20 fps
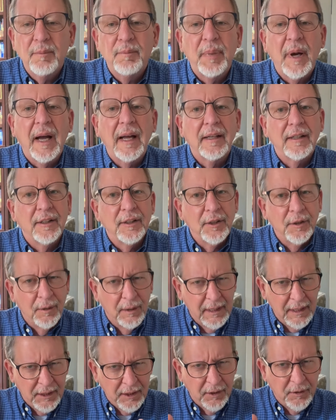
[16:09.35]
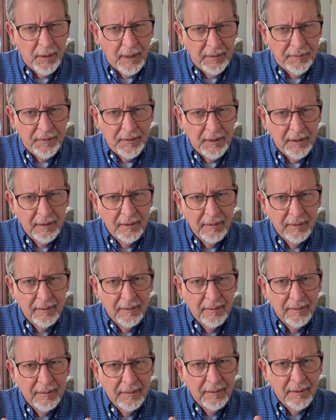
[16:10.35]
But you get to drift,
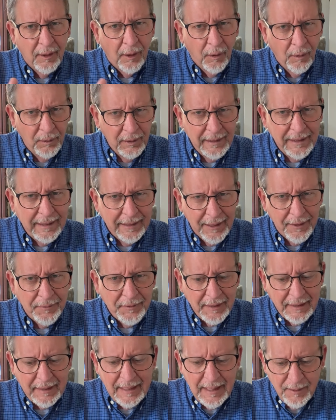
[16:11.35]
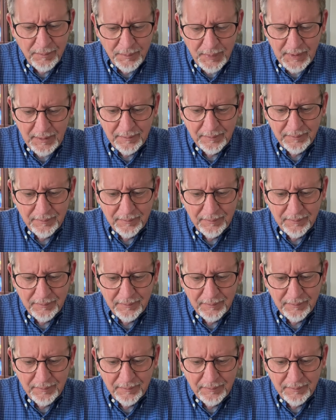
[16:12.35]
holy enough to keep.